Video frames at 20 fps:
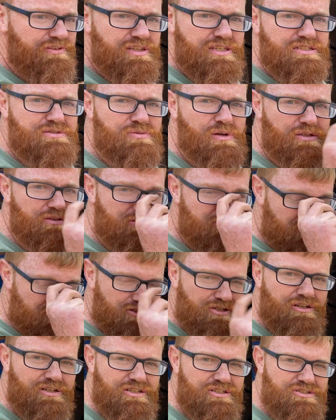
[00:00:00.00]
this one's
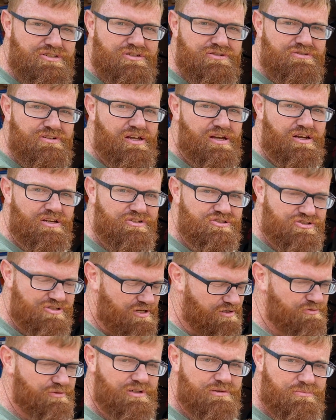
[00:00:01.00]
slightly too large,
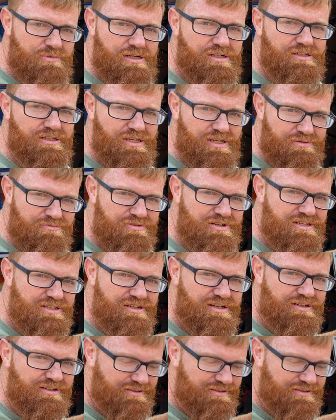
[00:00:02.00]
so I'm going to mark it and recut